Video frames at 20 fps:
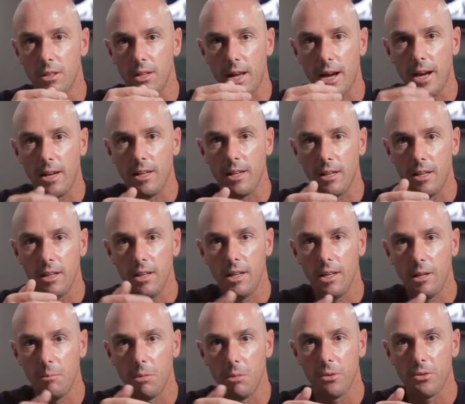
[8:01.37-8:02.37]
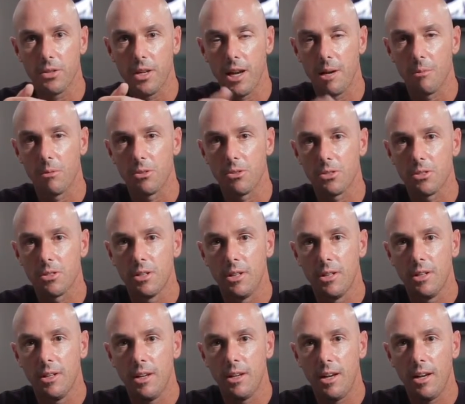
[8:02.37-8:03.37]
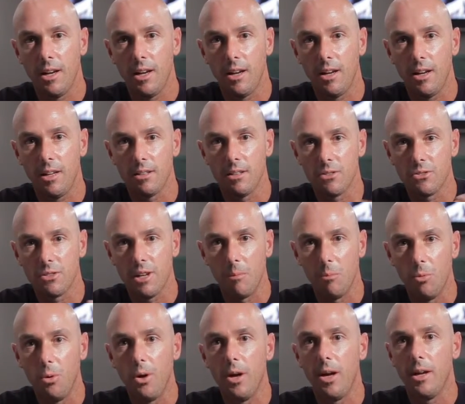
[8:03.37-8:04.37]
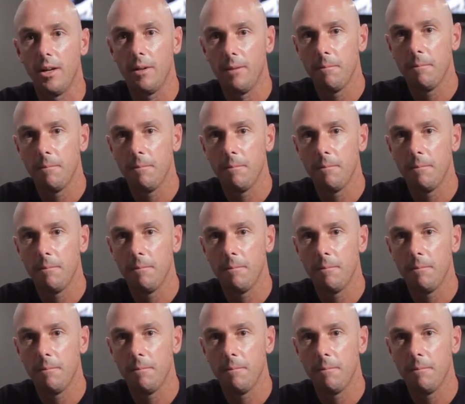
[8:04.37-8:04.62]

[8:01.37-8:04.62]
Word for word: lighting hit both cameras uh, in the same way.